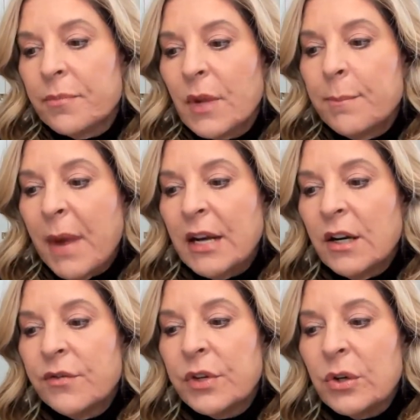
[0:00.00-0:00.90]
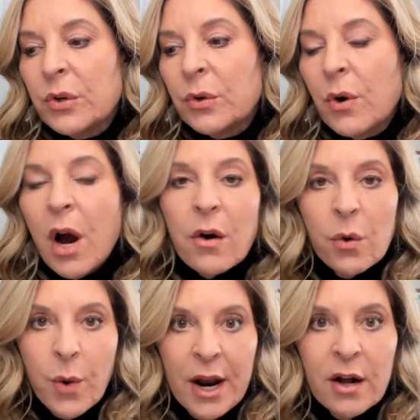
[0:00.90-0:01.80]
many of you are
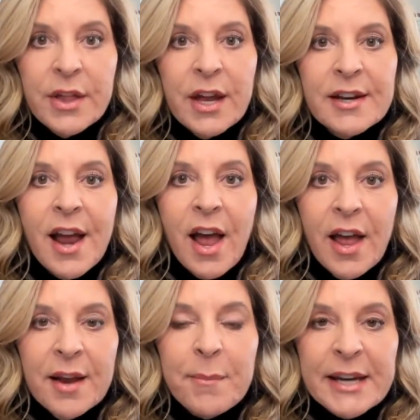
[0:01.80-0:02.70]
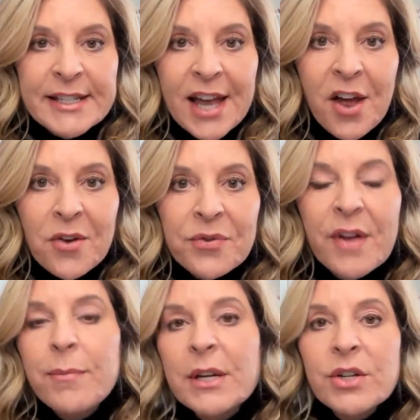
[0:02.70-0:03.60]
aware that I myself have
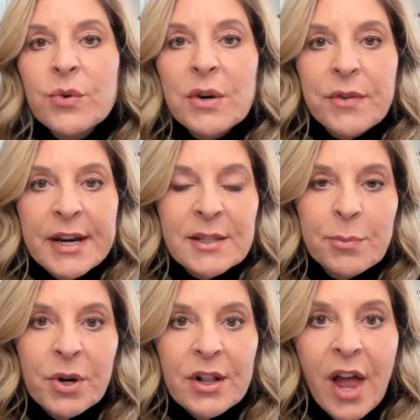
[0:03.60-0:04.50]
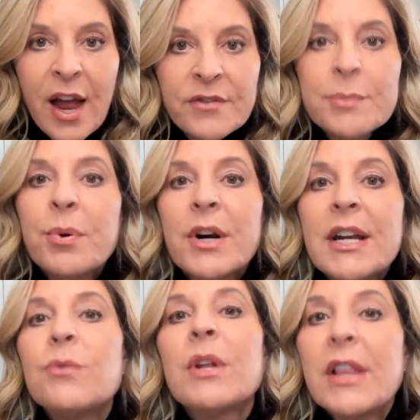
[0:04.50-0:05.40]
been doing Facebook Lives pretty
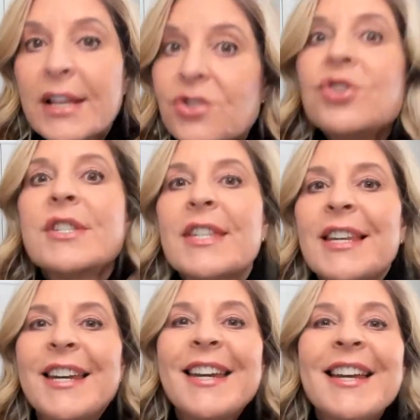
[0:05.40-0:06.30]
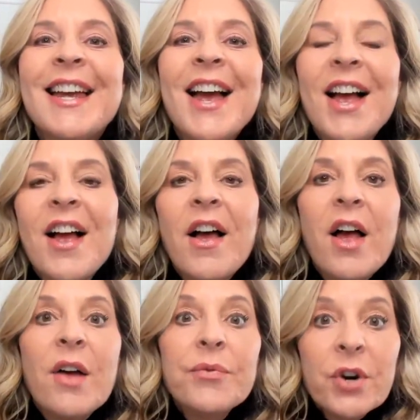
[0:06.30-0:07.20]
religiously
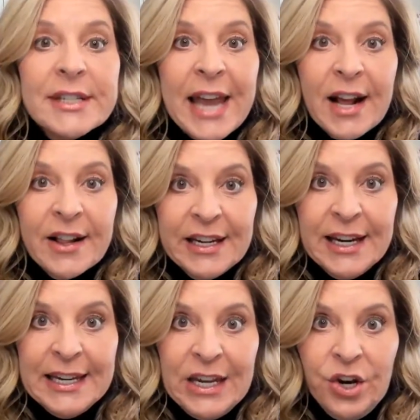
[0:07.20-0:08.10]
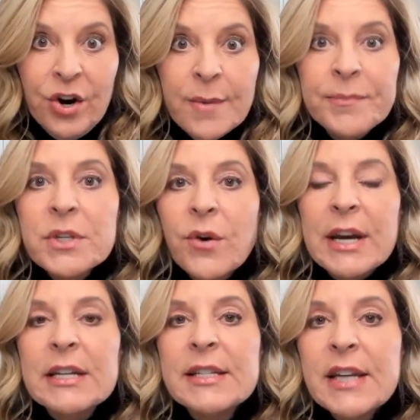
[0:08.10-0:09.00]
for exactly a year. So I
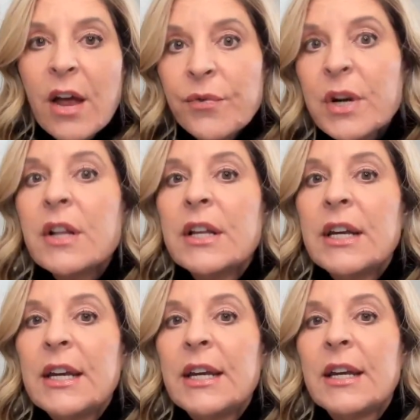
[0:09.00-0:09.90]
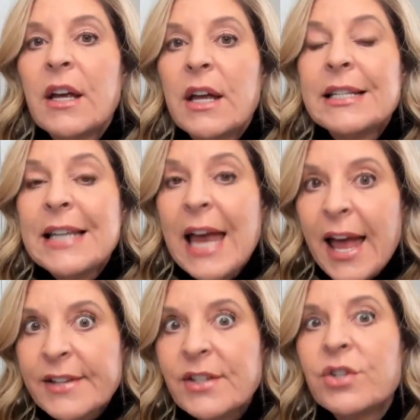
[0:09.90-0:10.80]
can definitely
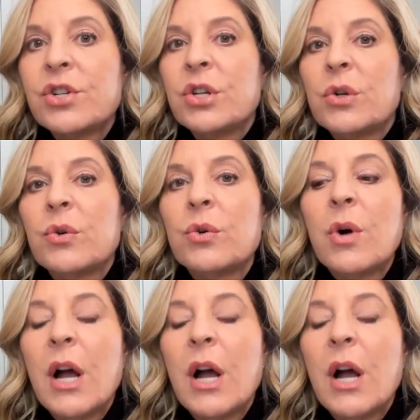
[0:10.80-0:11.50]
attest to